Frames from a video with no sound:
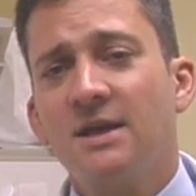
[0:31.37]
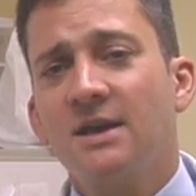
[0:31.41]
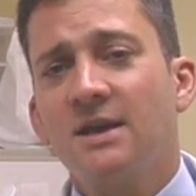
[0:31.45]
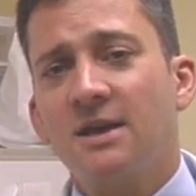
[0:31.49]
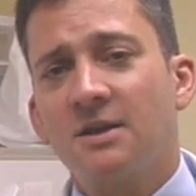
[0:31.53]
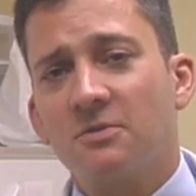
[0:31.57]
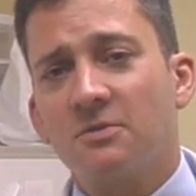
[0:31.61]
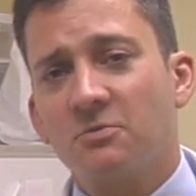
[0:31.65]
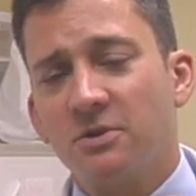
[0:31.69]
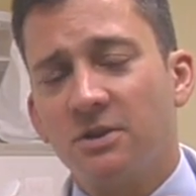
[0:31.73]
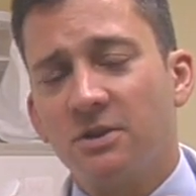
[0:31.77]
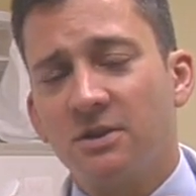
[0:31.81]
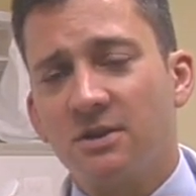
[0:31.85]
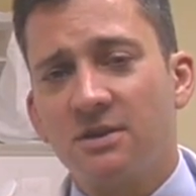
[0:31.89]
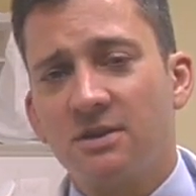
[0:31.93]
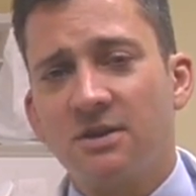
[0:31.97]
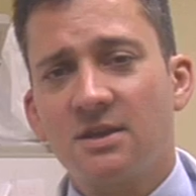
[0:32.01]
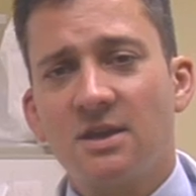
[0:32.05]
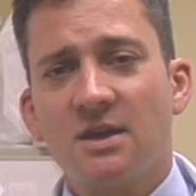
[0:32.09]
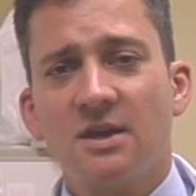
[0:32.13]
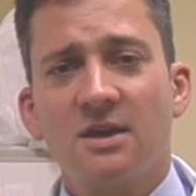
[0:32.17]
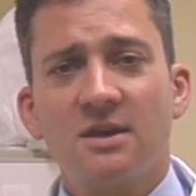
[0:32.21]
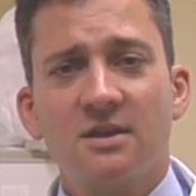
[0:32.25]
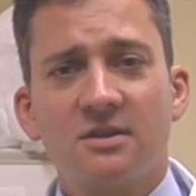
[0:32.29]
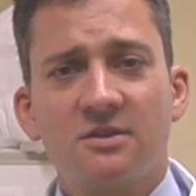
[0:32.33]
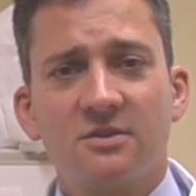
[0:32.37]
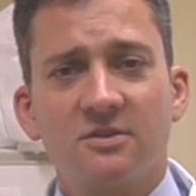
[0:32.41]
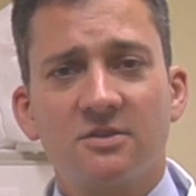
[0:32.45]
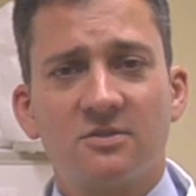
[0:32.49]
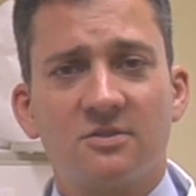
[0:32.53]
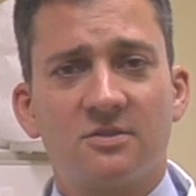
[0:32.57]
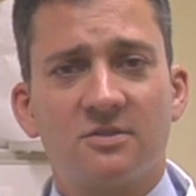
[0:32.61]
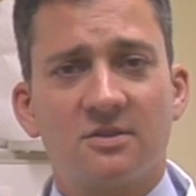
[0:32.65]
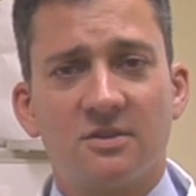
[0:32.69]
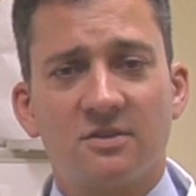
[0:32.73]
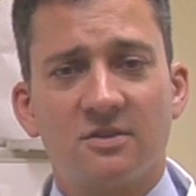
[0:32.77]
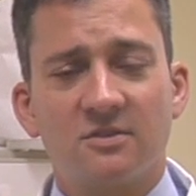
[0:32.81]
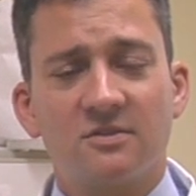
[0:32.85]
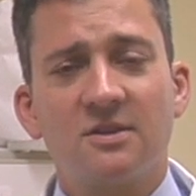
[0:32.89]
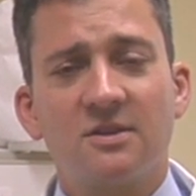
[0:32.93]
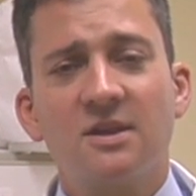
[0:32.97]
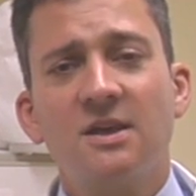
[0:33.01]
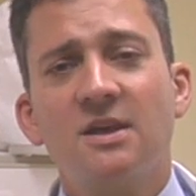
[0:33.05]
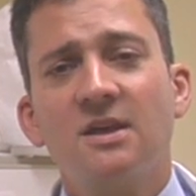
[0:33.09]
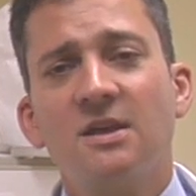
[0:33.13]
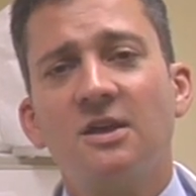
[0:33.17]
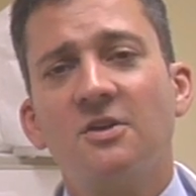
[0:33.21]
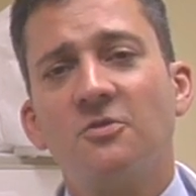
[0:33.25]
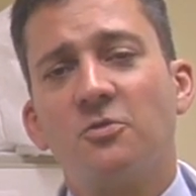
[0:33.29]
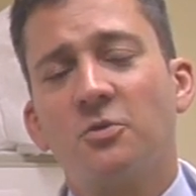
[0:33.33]
and we can't exist
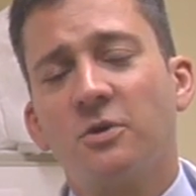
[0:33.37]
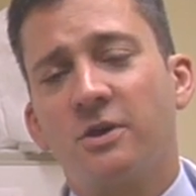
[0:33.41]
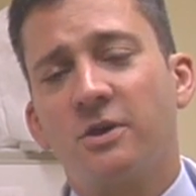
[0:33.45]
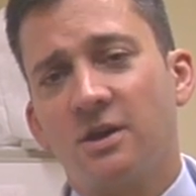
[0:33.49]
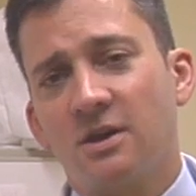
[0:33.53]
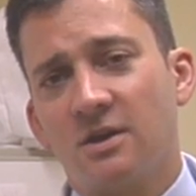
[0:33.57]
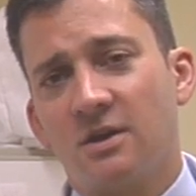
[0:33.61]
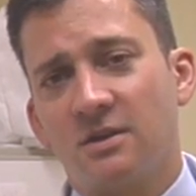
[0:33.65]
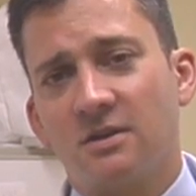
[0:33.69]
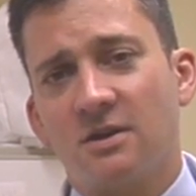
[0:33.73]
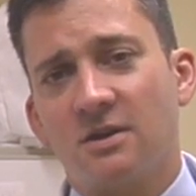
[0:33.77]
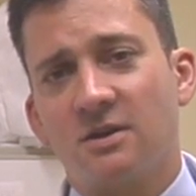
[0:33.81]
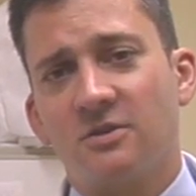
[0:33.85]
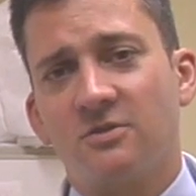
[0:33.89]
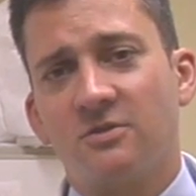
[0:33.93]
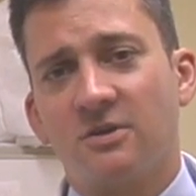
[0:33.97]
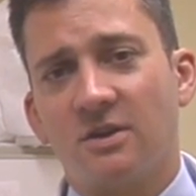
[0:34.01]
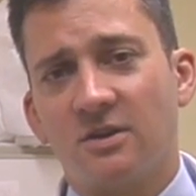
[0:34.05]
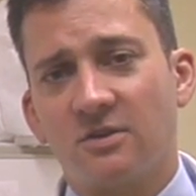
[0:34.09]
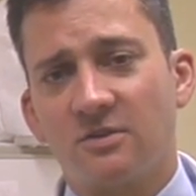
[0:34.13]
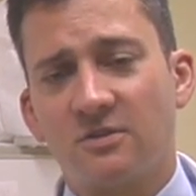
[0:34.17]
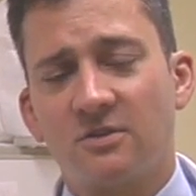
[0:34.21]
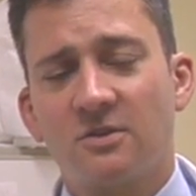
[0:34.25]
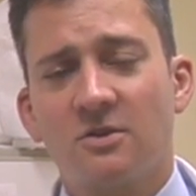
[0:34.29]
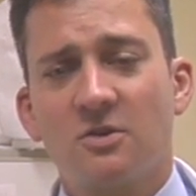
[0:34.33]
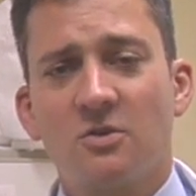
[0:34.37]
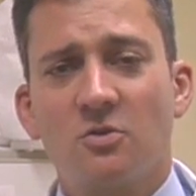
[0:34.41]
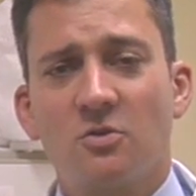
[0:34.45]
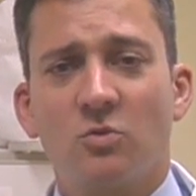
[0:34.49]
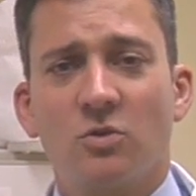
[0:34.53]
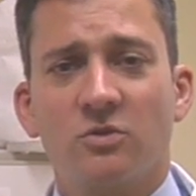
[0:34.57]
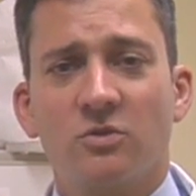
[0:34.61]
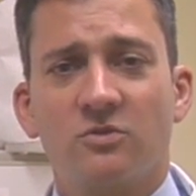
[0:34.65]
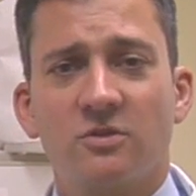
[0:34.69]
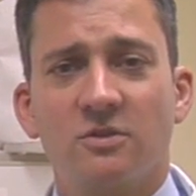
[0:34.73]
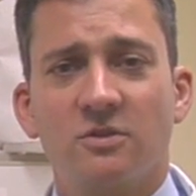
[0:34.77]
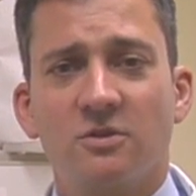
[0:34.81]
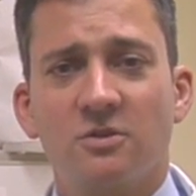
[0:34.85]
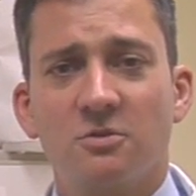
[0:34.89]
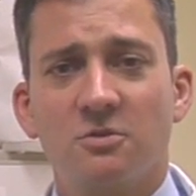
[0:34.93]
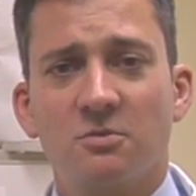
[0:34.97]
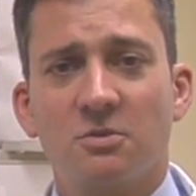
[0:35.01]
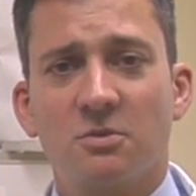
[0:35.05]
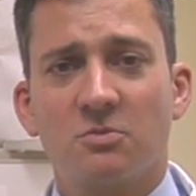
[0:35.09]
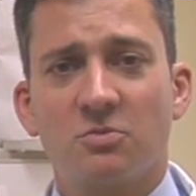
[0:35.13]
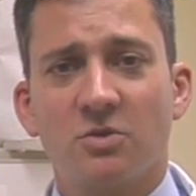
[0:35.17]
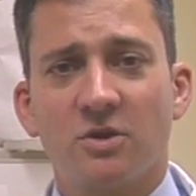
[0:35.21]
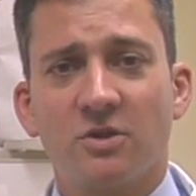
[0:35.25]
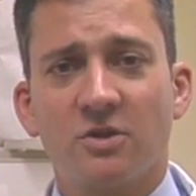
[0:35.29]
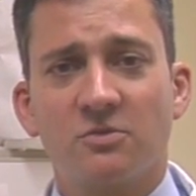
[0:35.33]
if we can't digest what's in
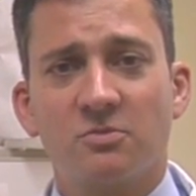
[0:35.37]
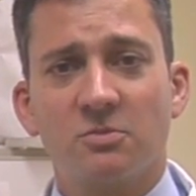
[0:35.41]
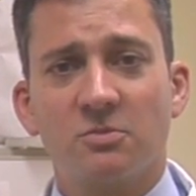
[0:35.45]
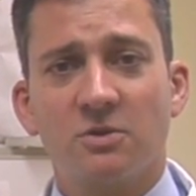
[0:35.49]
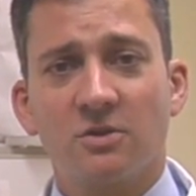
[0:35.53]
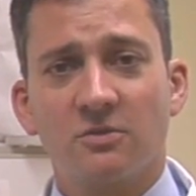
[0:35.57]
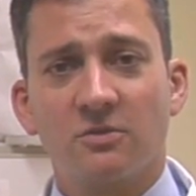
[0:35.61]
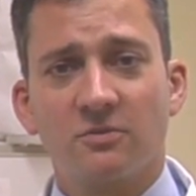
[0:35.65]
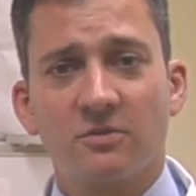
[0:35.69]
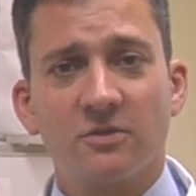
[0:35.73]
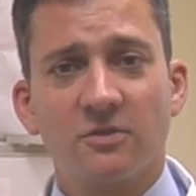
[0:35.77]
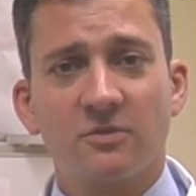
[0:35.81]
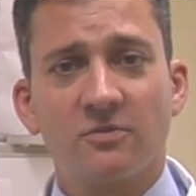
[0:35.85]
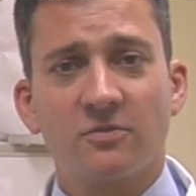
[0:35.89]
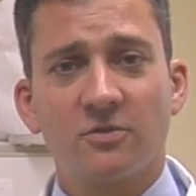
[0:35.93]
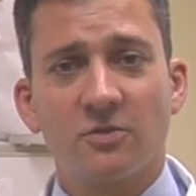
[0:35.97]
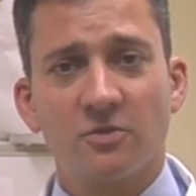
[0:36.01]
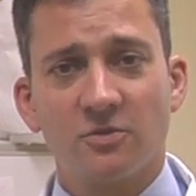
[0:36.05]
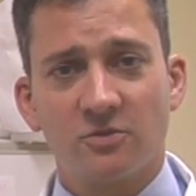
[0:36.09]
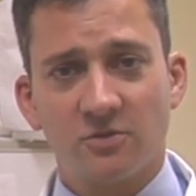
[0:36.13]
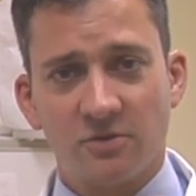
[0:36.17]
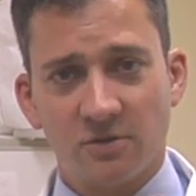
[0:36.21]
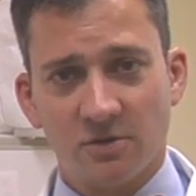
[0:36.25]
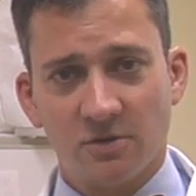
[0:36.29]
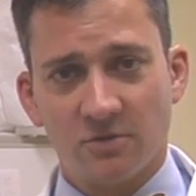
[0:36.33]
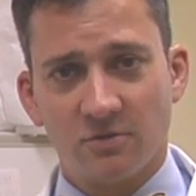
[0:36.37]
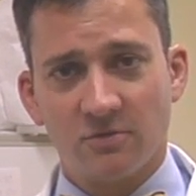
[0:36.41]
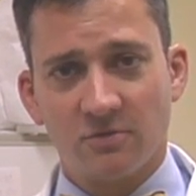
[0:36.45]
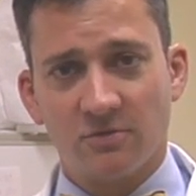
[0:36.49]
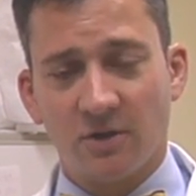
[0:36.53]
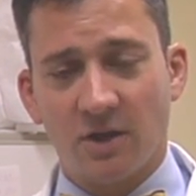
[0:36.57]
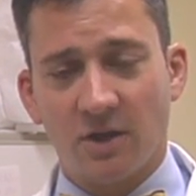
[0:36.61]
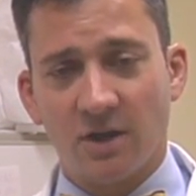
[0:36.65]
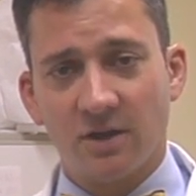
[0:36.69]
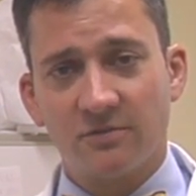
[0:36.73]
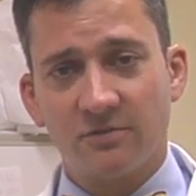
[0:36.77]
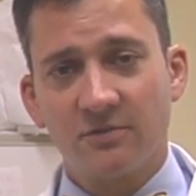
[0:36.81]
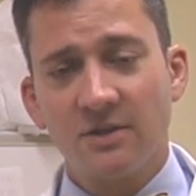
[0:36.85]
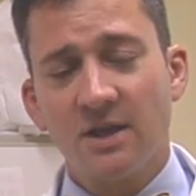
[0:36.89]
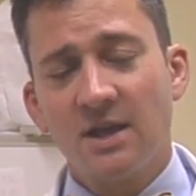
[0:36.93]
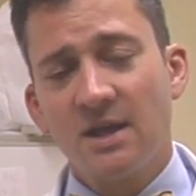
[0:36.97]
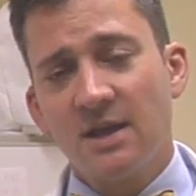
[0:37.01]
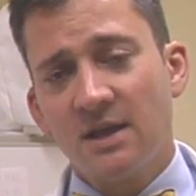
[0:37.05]
human breast milk for the first year of life.